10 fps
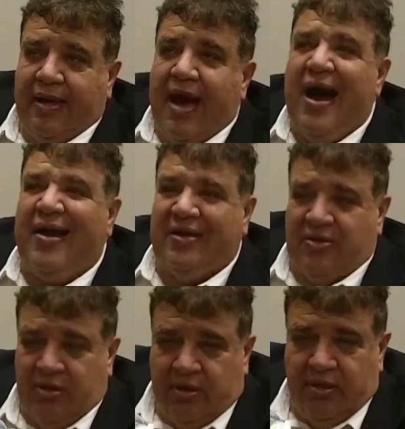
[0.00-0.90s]

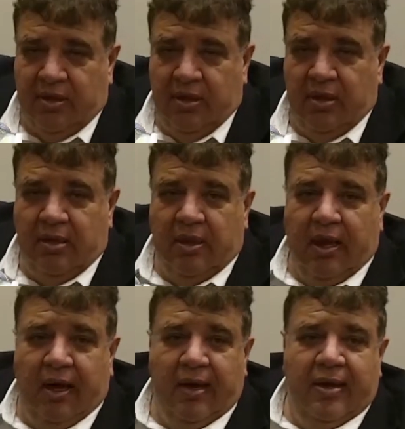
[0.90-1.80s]
character,
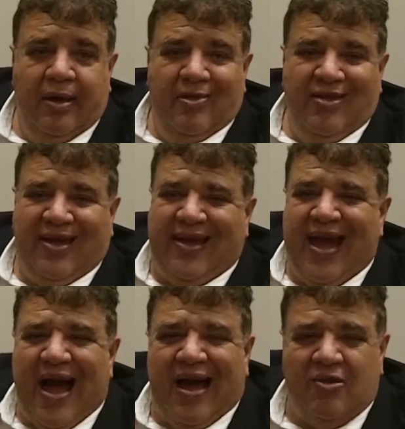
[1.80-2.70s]
uh, the
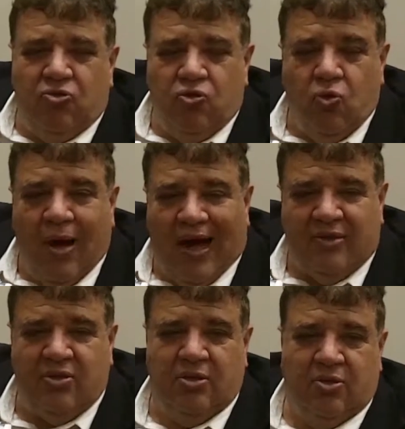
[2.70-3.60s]
can-do
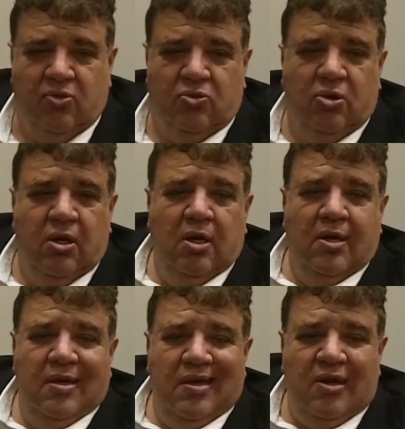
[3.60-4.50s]
attitude,
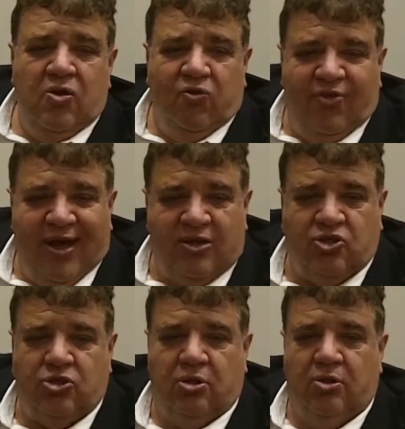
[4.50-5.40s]

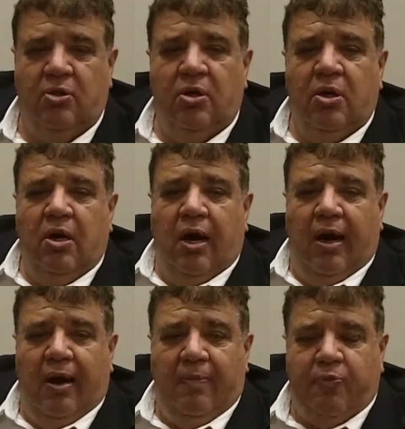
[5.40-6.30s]
innovation,
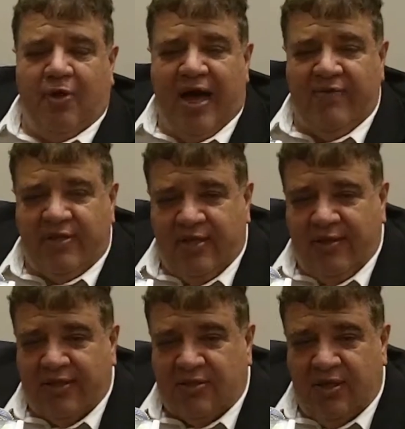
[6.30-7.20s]
uh, private
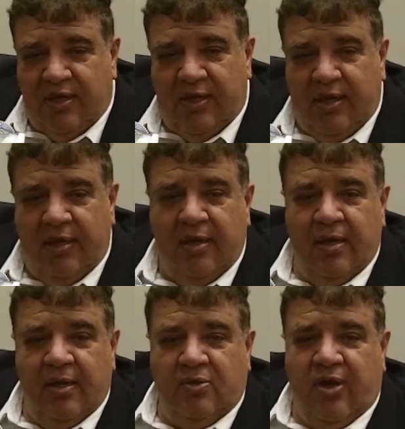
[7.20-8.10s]
industry
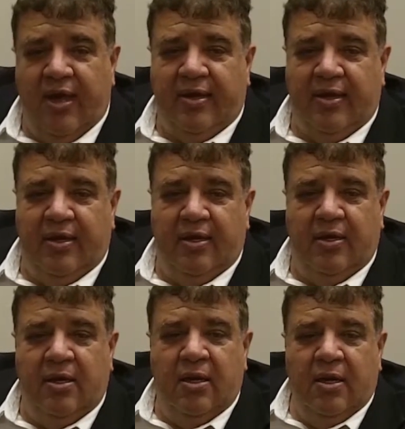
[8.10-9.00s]

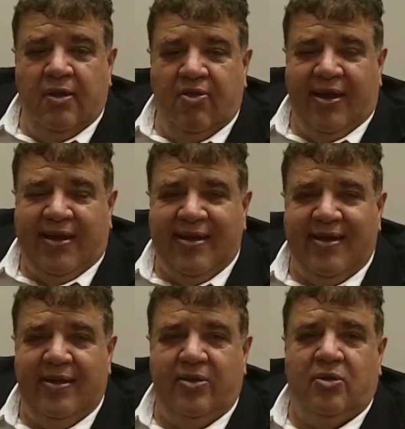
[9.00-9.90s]
taking the
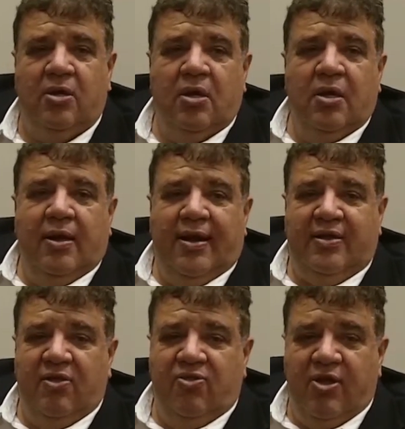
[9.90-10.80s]
lead,
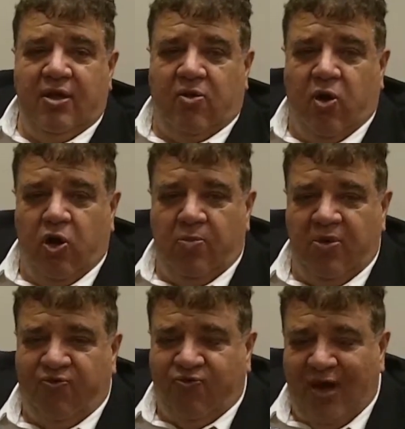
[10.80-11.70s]
letting the
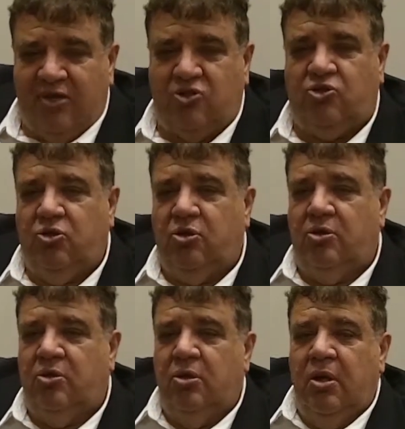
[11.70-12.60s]
economy
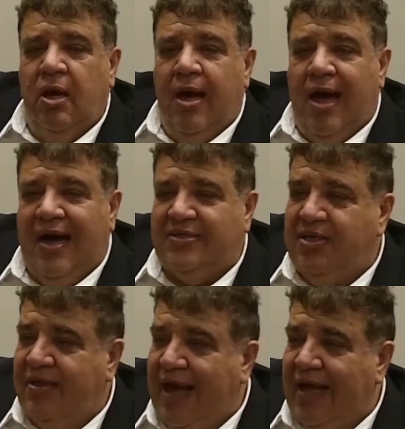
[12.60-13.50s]
function
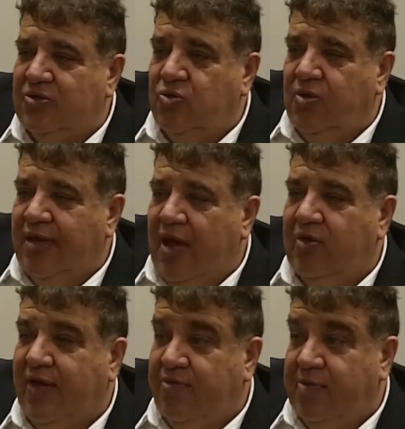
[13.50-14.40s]
as it does
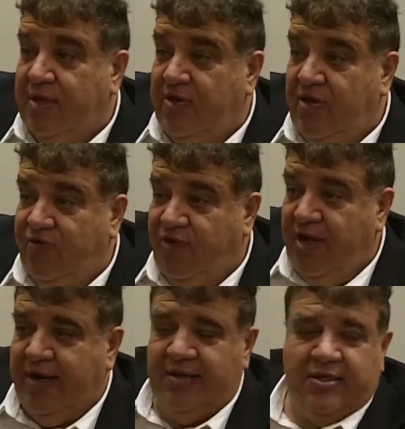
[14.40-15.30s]
without government
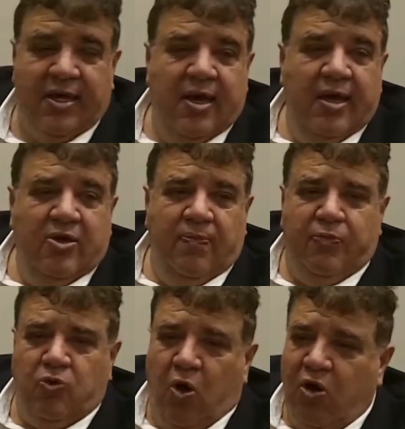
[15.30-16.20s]
interference. You
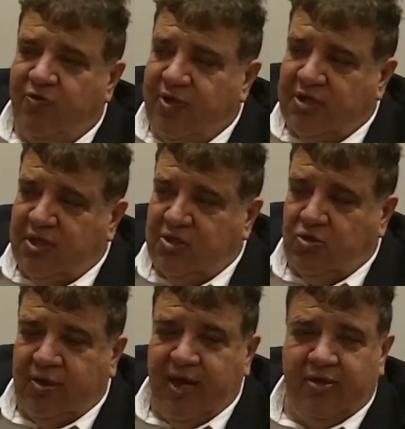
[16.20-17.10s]
put all of these things
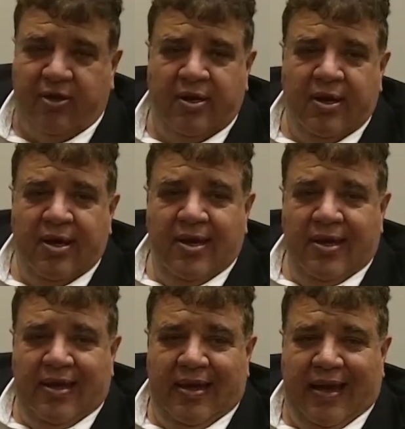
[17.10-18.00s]
together,
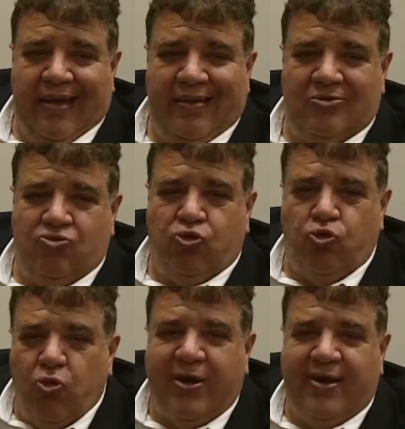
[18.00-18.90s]
it,
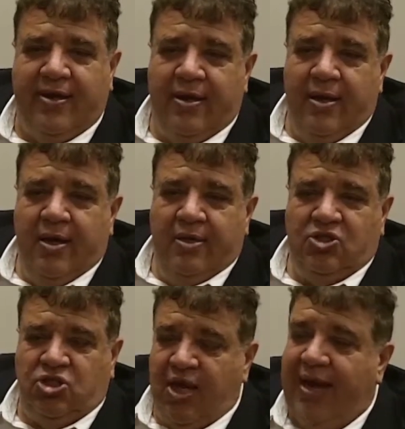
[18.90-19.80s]
truly
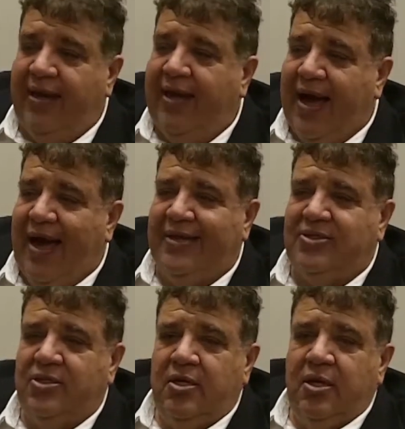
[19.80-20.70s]
shale
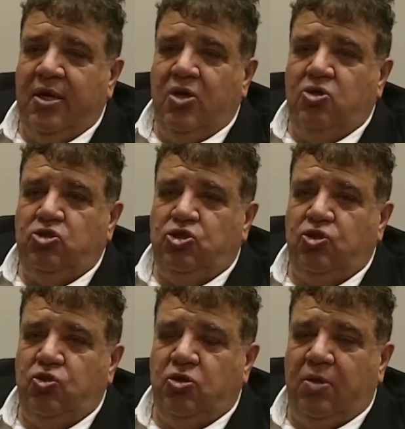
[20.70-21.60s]
gas
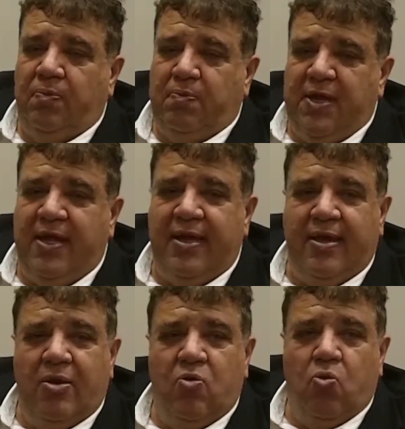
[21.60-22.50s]
should
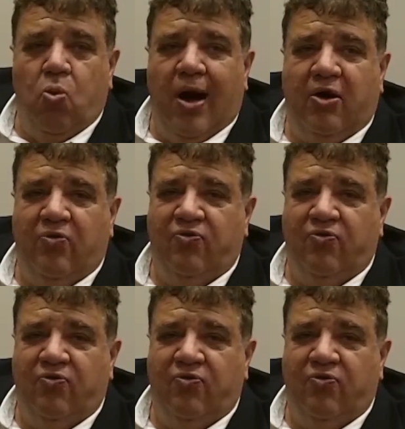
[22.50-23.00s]
be one